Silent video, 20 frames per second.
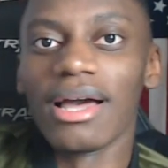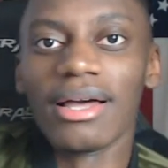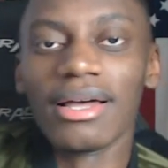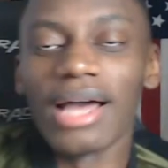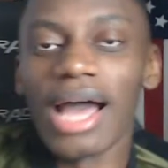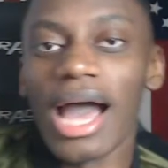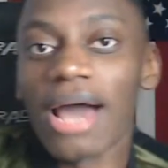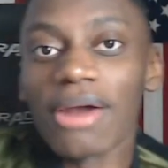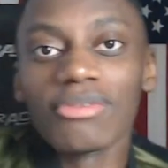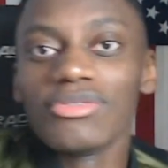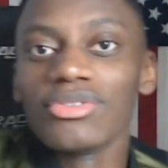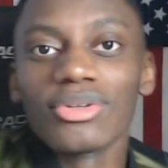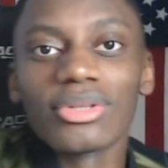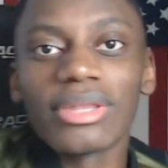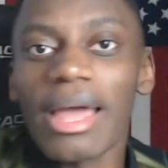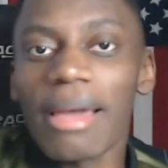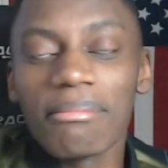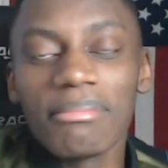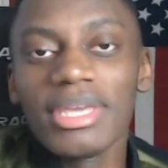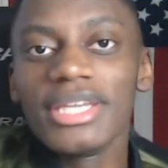I don't know what
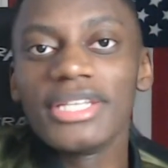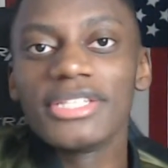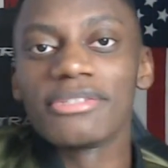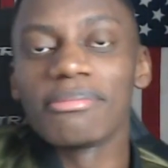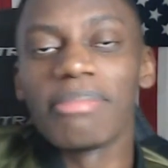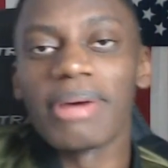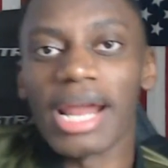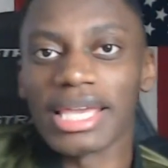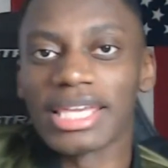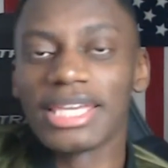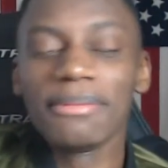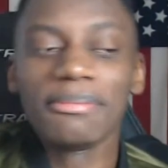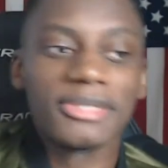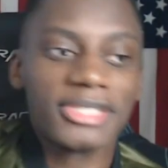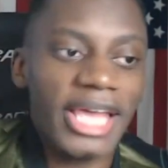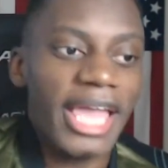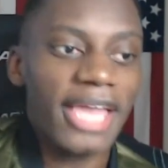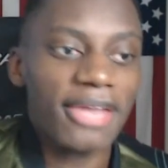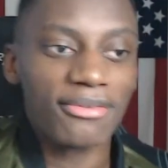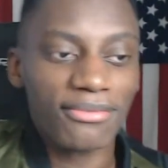that means, but I keep
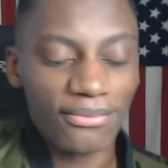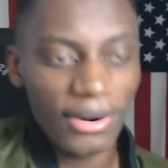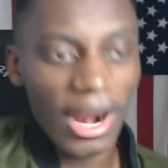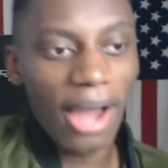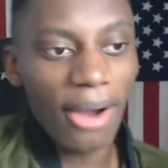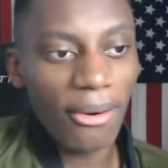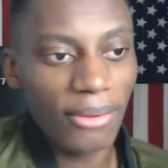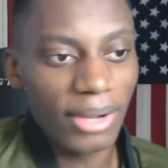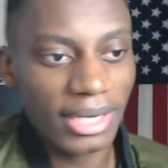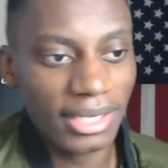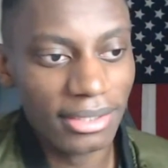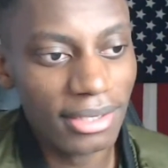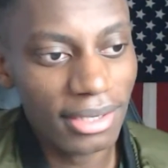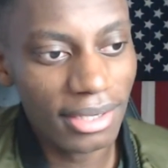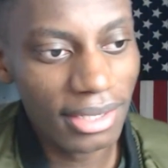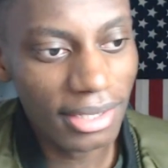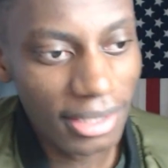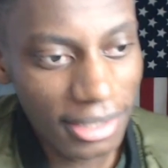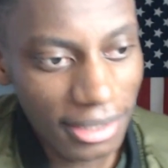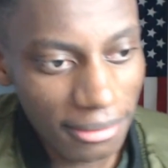saying Frauen.
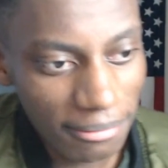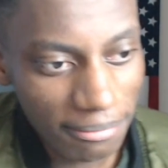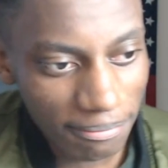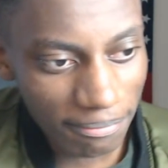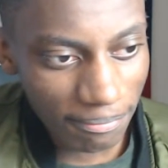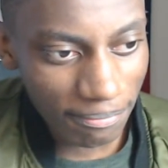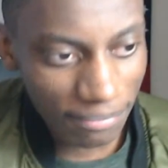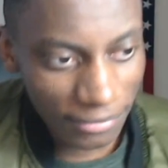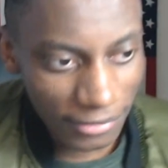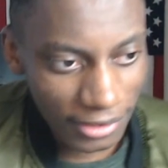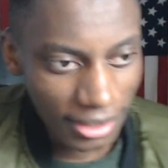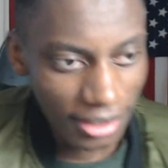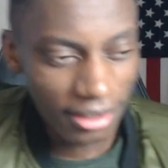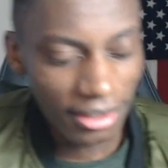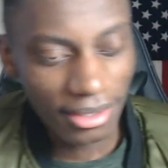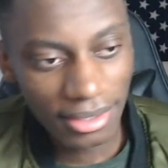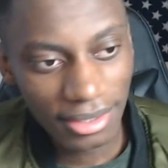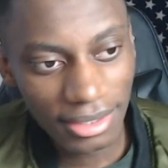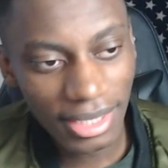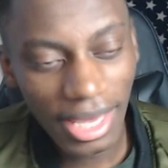
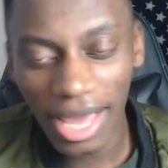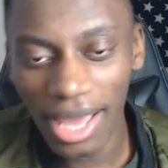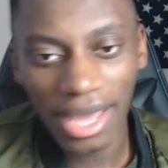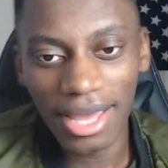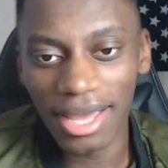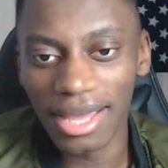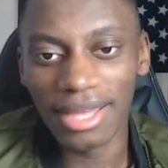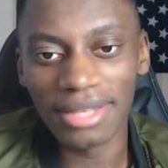Yeah.